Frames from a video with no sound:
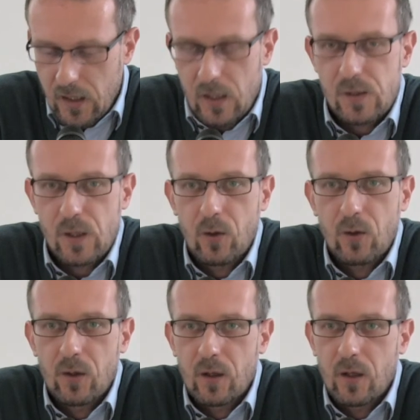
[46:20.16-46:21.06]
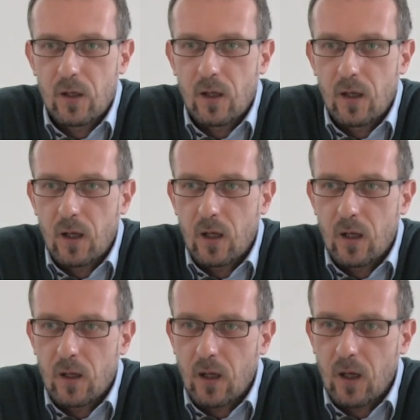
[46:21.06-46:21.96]
So
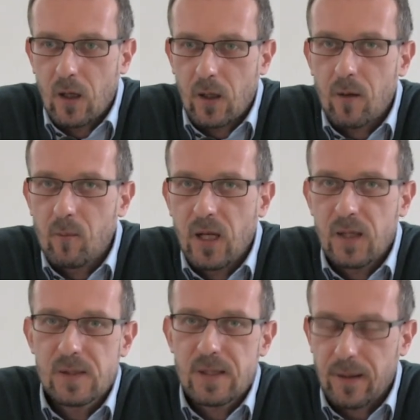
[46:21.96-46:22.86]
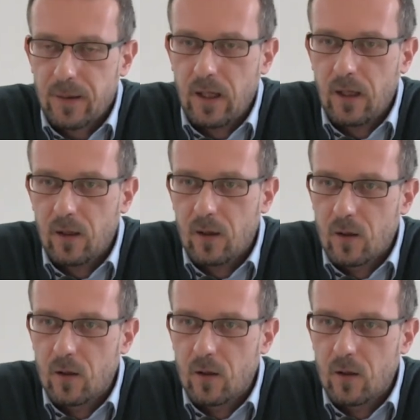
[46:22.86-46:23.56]
another means that they